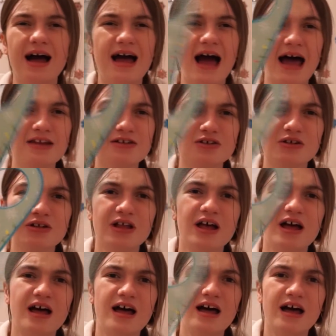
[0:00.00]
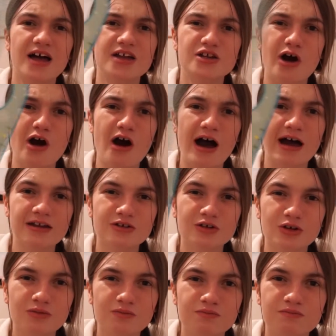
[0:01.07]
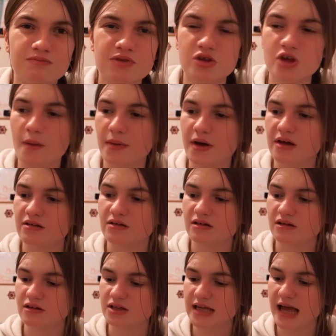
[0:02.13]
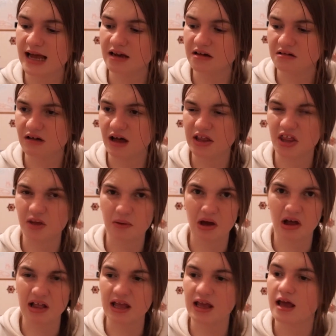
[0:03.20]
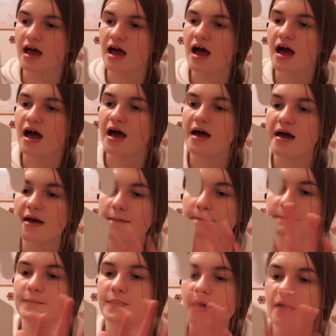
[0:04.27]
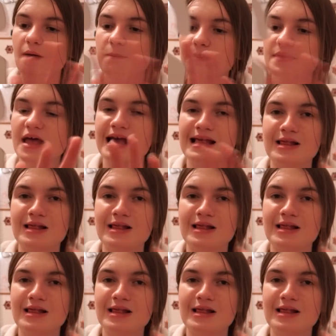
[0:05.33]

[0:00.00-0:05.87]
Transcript: a handle door handle stopper sign. I think um, but they